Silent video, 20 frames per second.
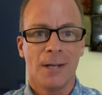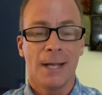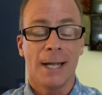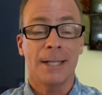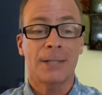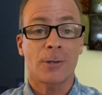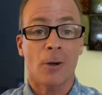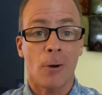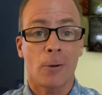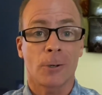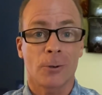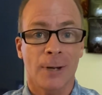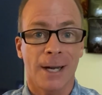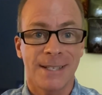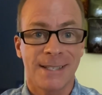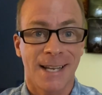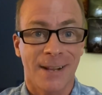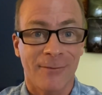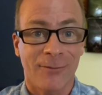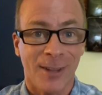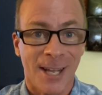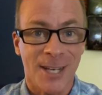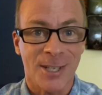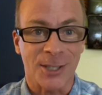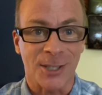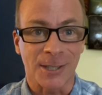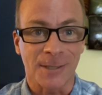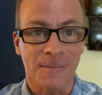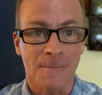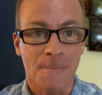it's called crazy
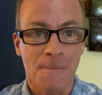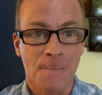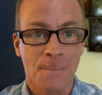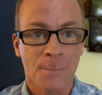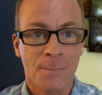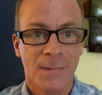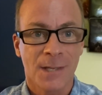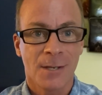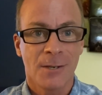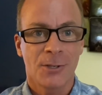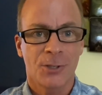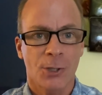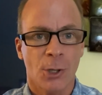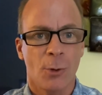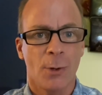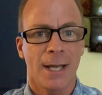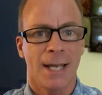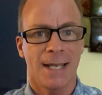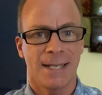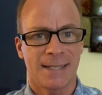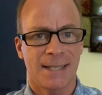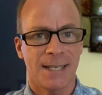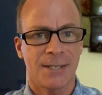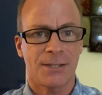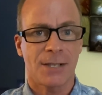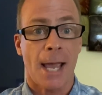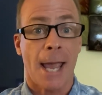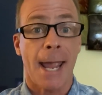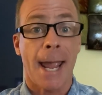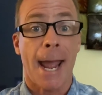inflation. So is
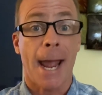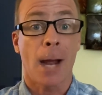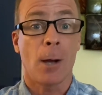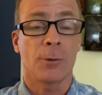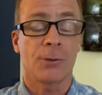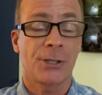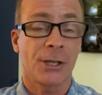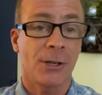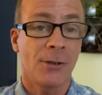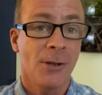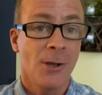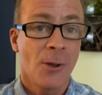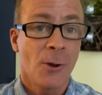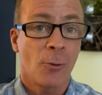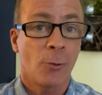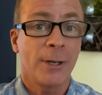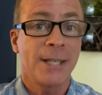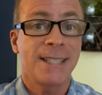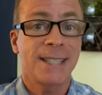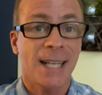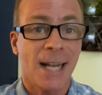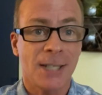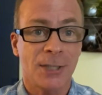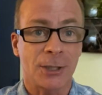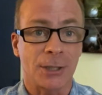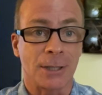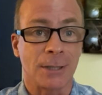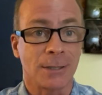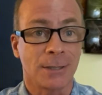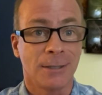this a housing
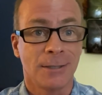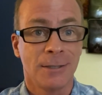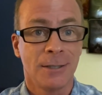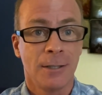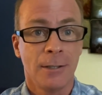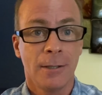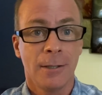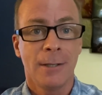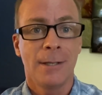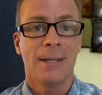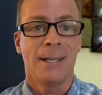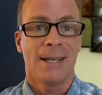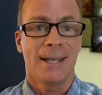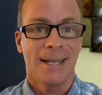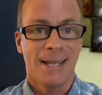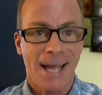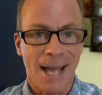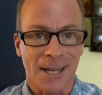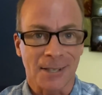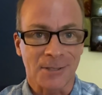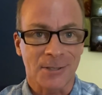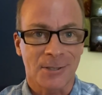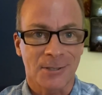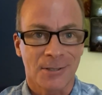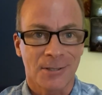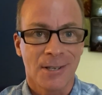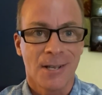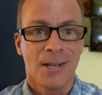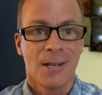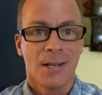recession? Yes.
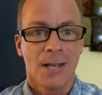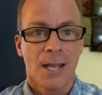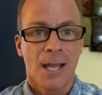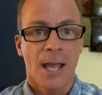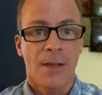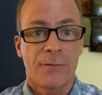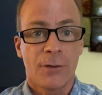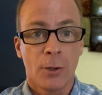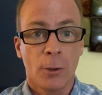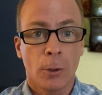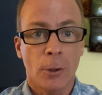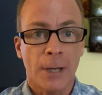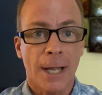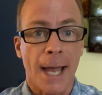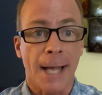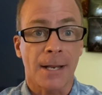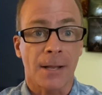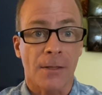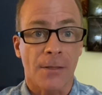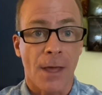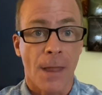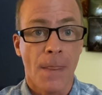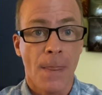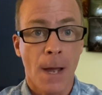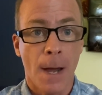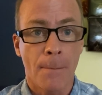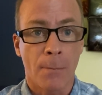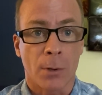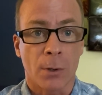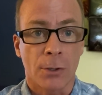If you look at the
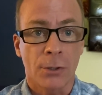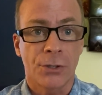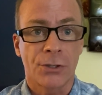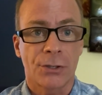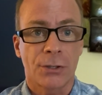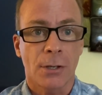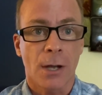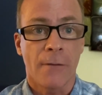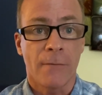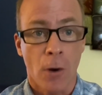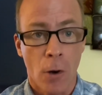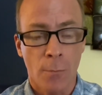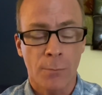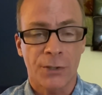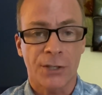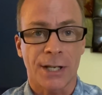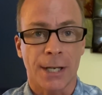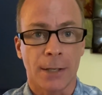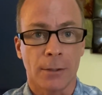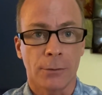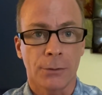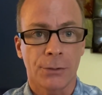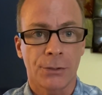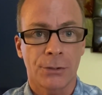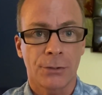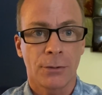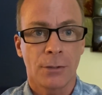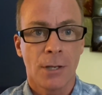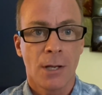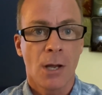numbers of home
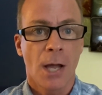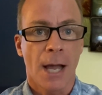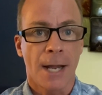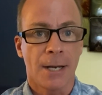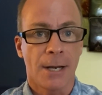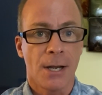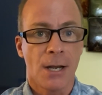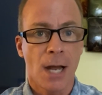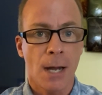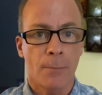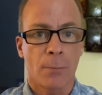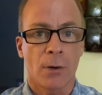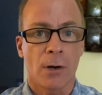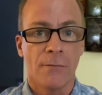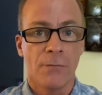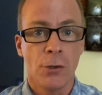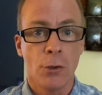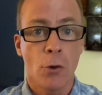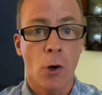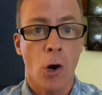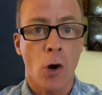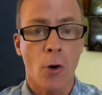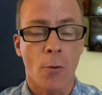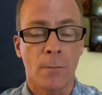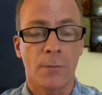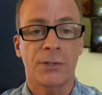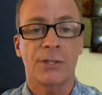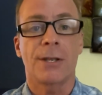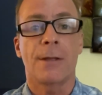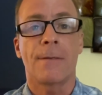sales and the number of new
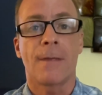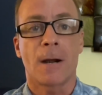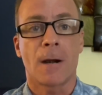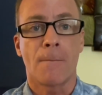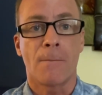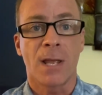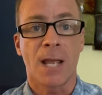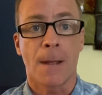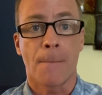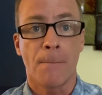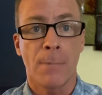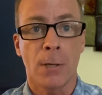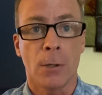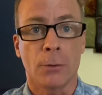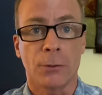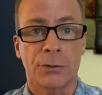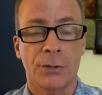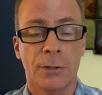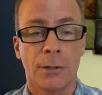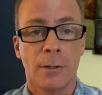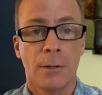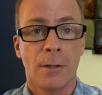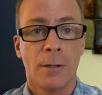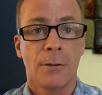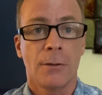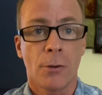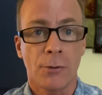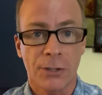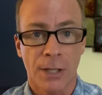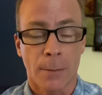homes that are being built,
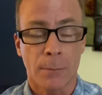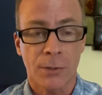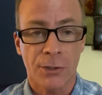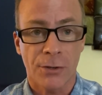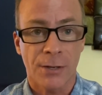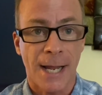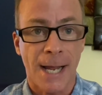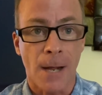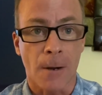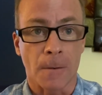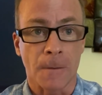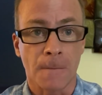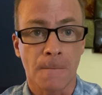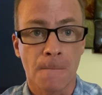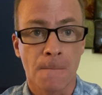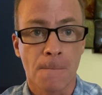those numbers are down.